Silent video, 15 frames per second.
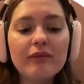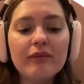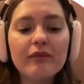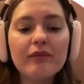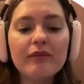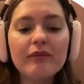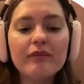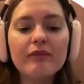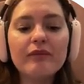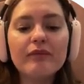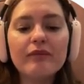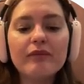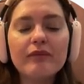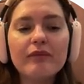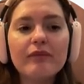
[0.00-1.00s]

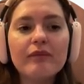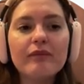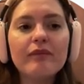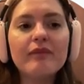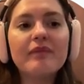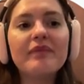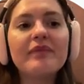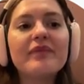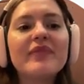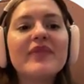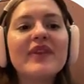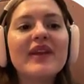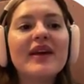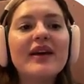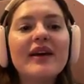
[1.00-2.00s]

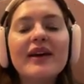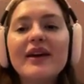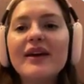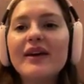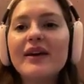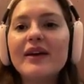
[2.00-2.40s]
(silence)